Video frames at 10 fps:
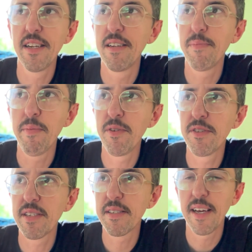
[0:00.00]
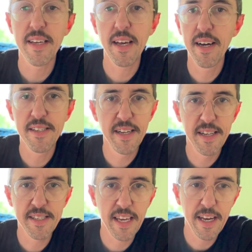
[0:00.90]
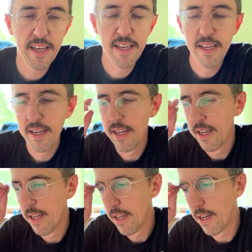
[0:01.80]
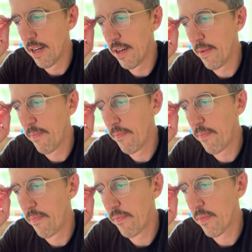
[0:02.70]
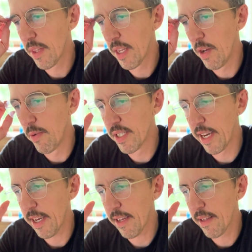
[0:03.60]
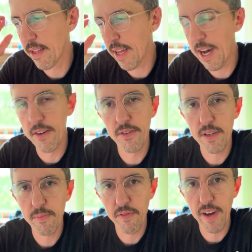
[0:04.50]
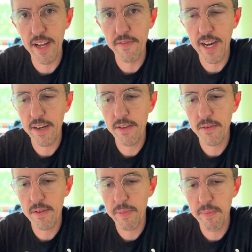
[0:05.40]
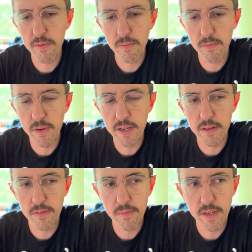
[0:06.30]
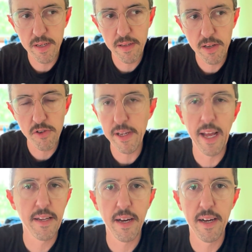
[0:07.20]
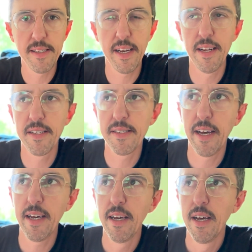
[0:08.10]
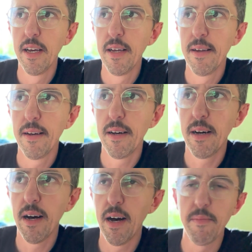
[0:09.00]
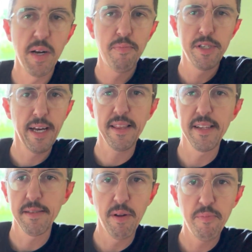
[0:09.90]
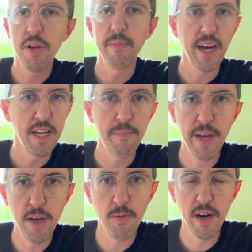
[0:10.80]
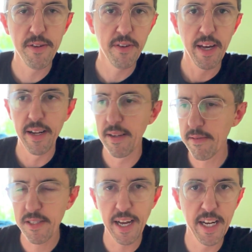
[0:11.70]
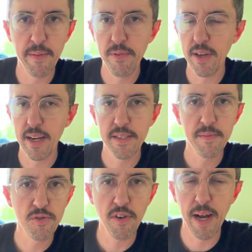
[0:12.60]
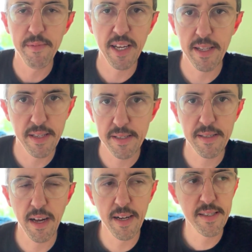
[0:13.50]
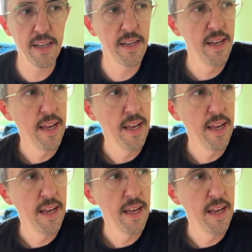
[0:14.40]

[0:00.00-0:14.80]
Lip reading: people used to say content is king. It was like how you could provide value. People would create content and say, I'm going to protect this. I'm going to put it behind a paywall. You got to sign up. You got to subscribe to get this content.